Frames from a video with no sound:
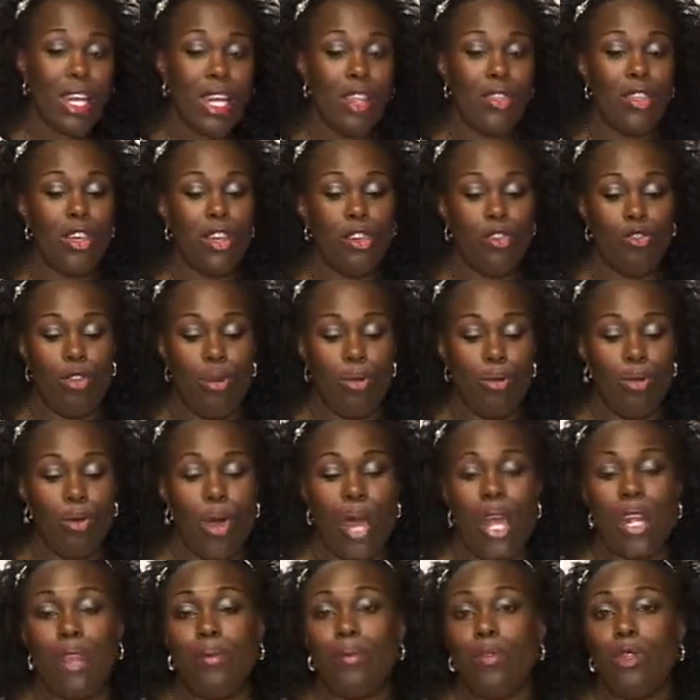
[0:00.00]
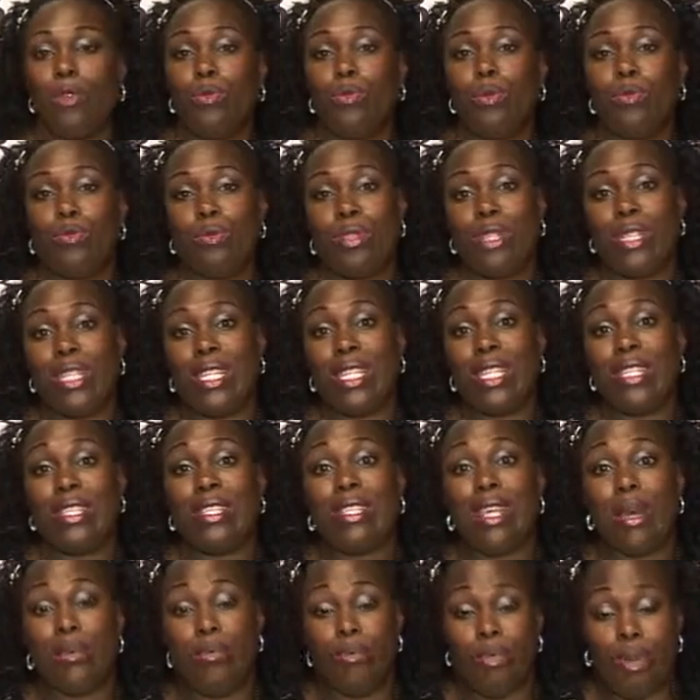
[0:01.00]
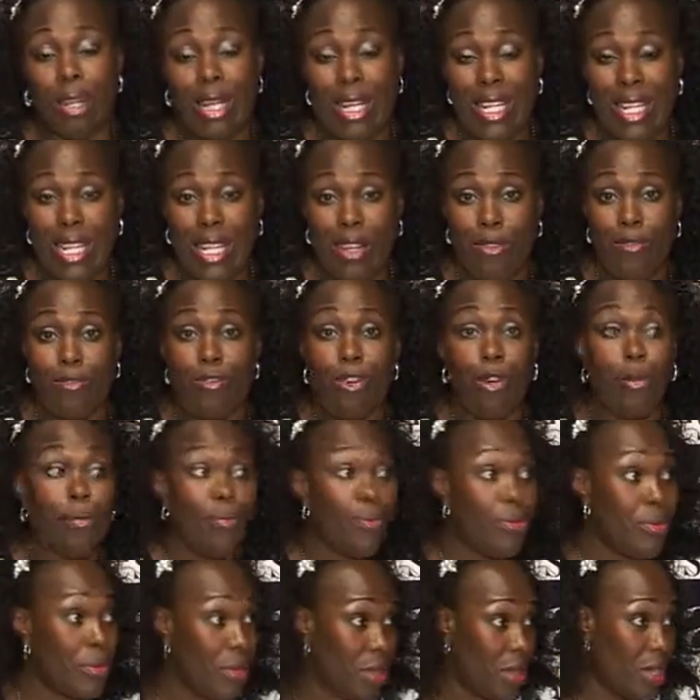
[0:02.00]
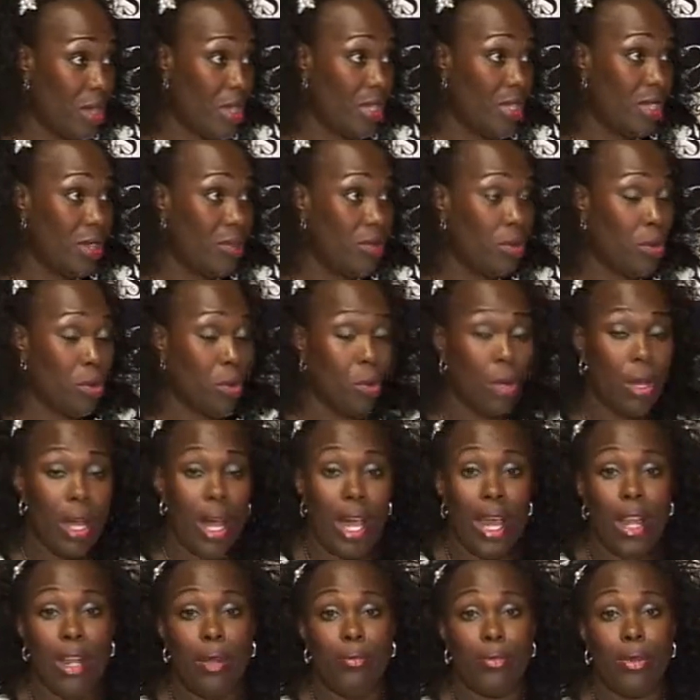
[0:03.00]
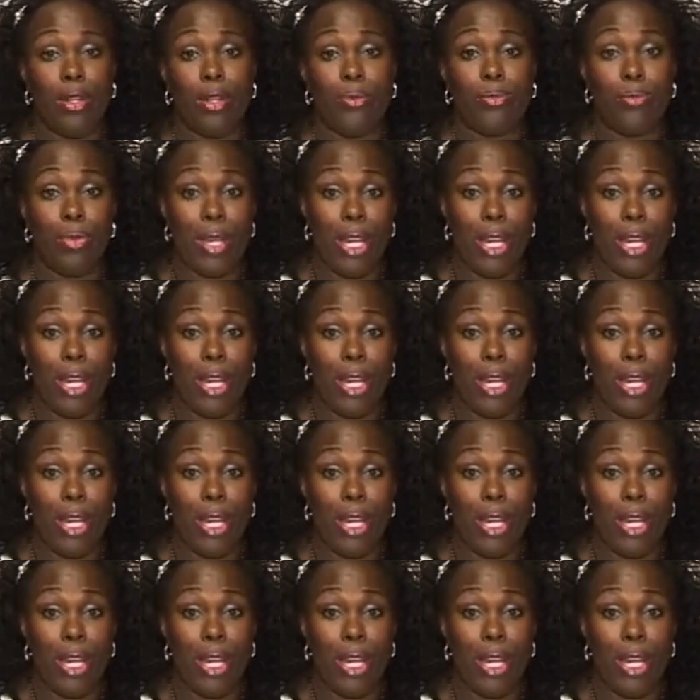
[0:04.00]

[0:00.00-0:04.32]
the criminal element will proceed separately from the civil element,